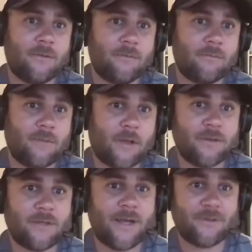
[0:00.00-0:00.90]
those
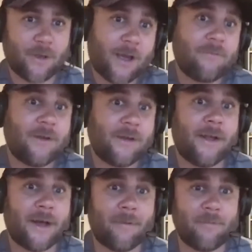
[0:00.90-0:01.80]
days I have to get
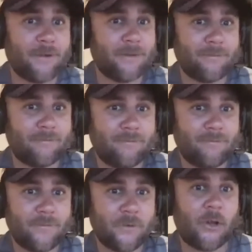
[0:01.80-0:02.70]
up and
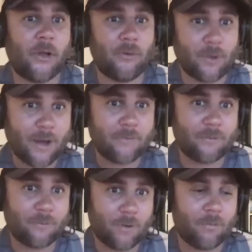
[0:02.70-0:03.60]
look after
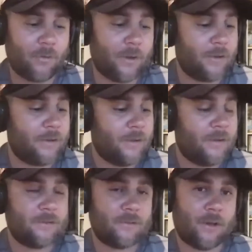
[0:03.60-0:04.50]
my boy.
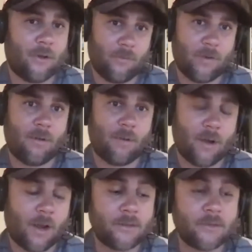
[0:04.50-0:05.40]
So I
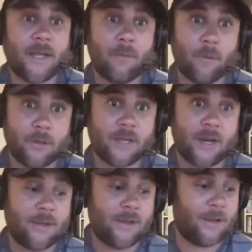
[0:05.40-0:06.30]
understand what you're
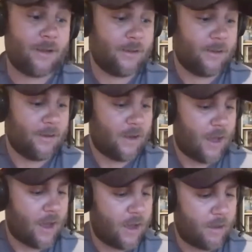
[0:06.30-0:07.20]
saying there.
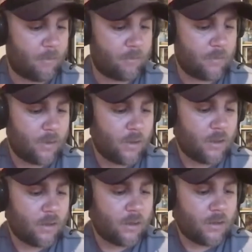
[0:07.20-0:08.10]

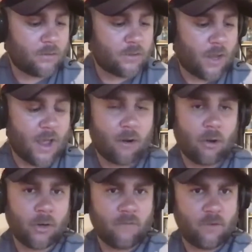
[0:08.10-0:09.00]
So how
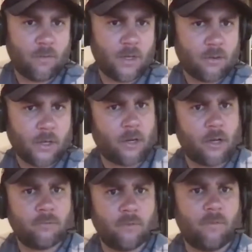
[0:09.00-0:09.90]
long have you been
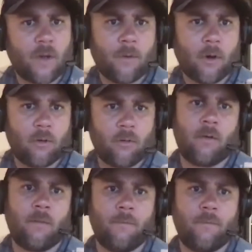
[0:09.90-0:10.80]
diagnosed with bipolar
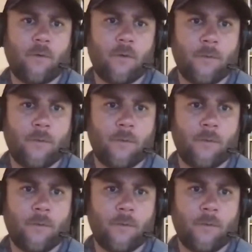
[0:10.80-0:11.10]
for?